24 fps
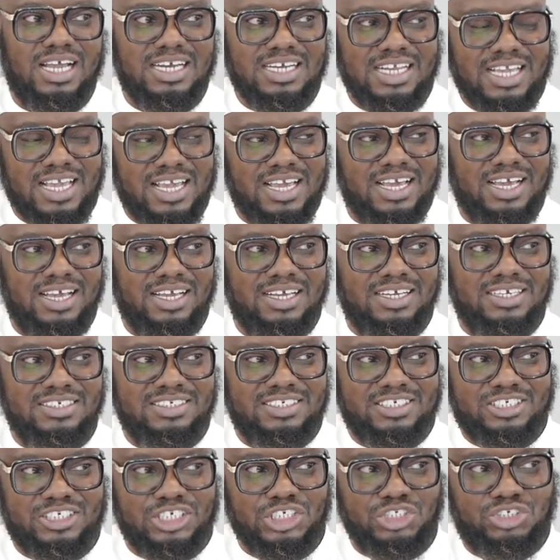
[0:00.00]
and here
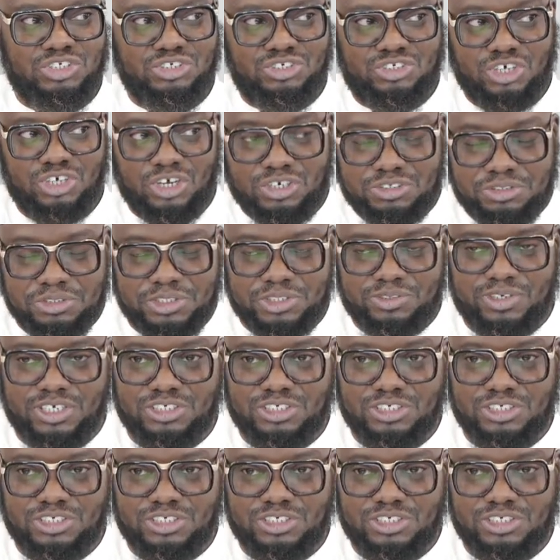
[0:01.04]
this introductory